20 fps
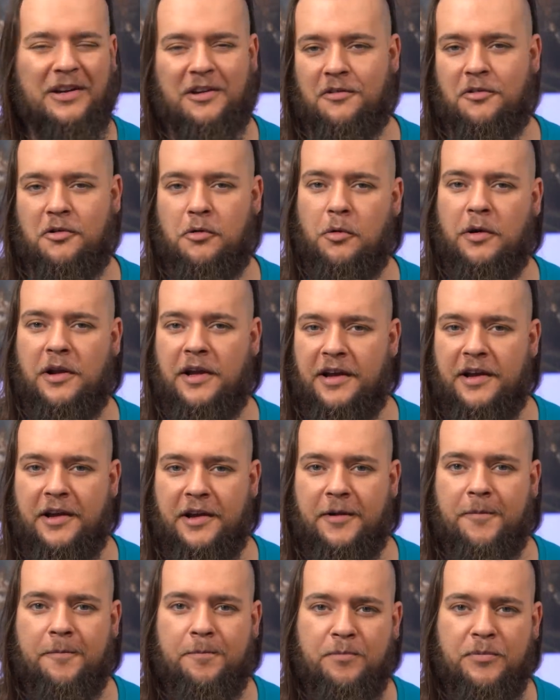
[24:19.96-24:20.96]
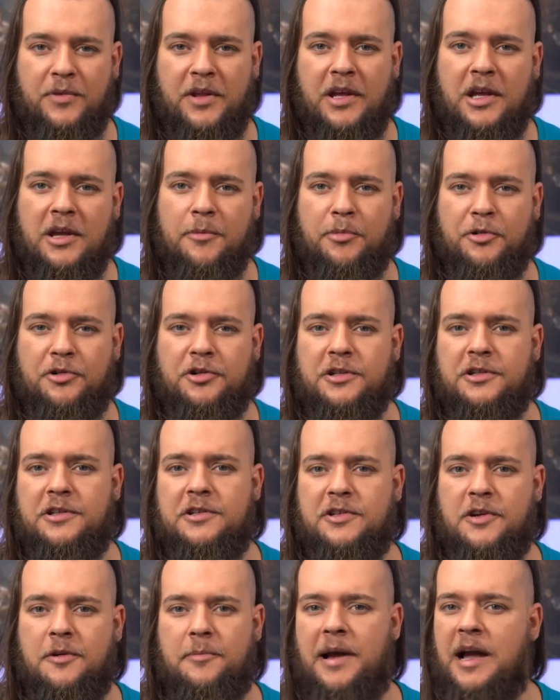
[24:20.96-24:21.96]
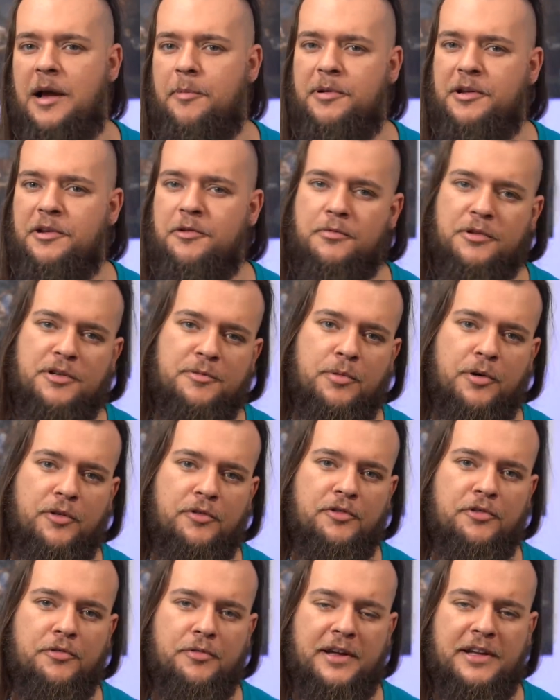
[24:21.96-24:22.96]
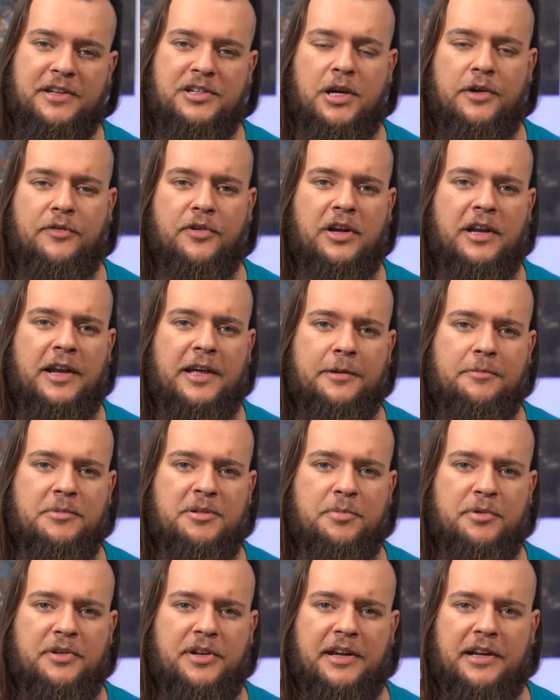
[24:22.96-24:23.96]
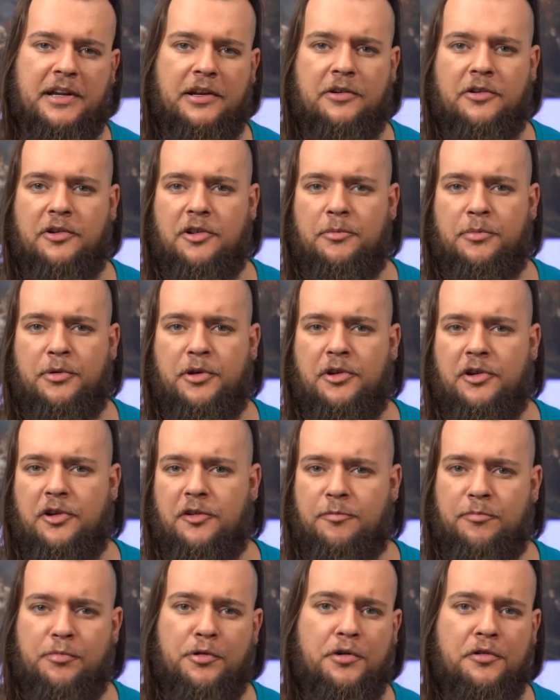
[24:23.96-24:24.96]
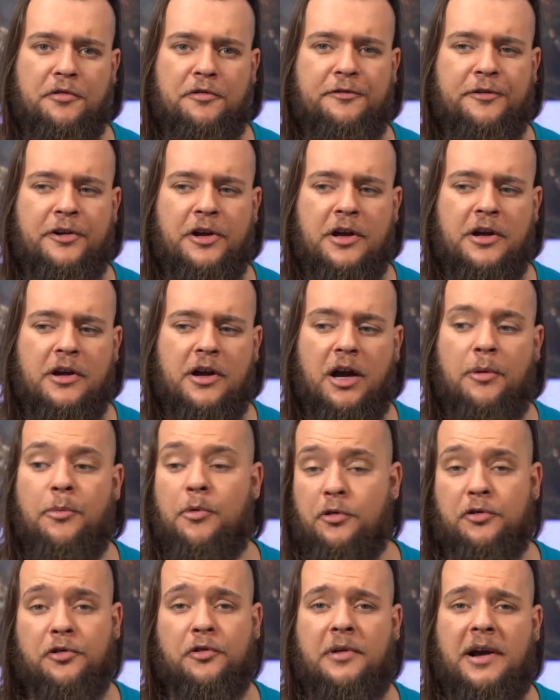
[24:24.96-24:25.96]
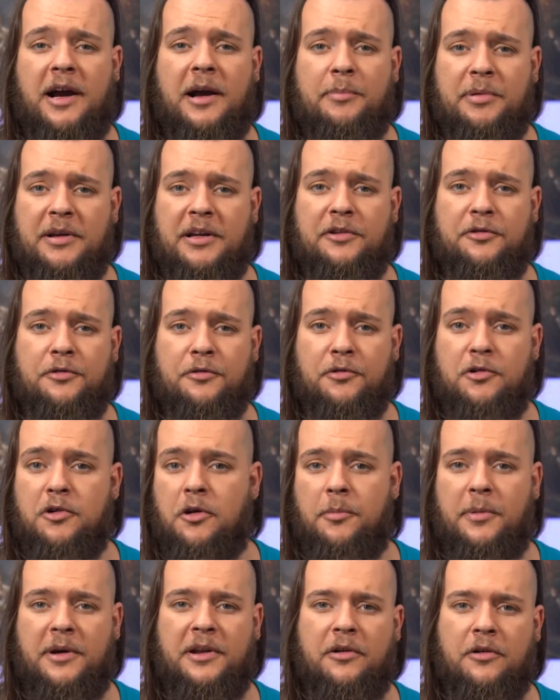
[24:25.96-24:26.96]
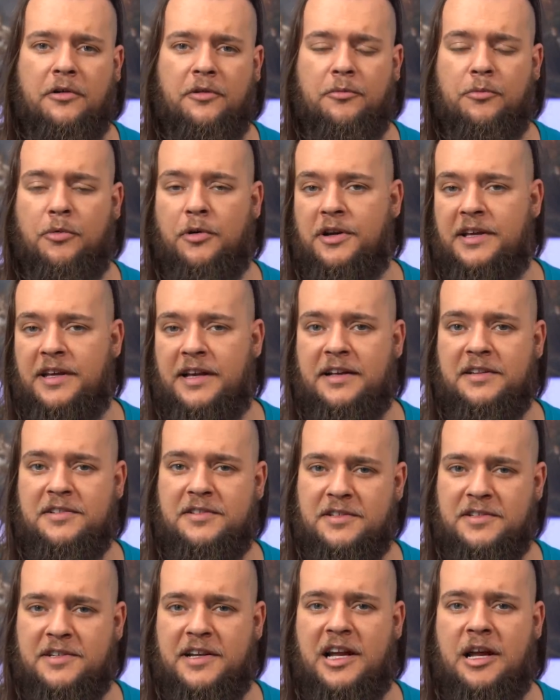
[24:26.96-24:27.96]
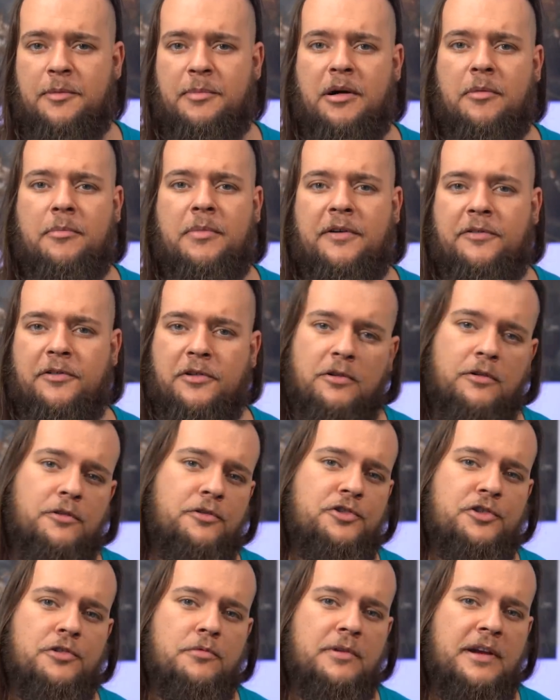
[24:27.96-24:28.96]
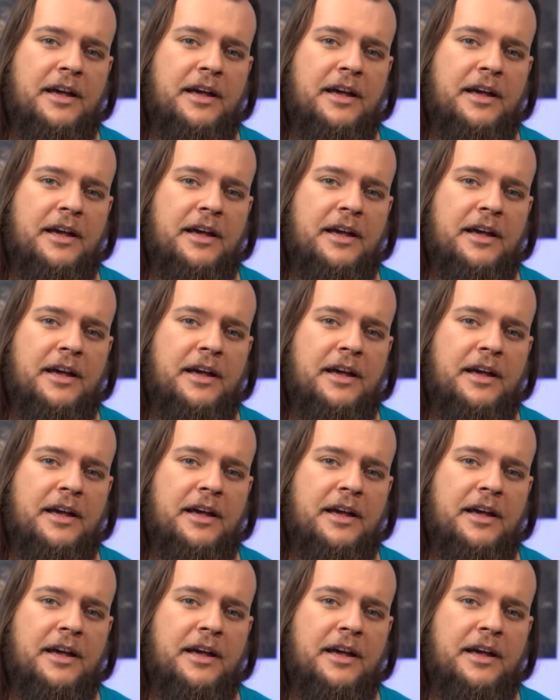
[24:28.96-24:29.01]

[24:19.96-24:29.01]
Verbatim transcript: call it here. But just as I'm happy to respond to Nate's other claims pertaining to the burden of proof, I'm also happy to comment on what he has to say about methodological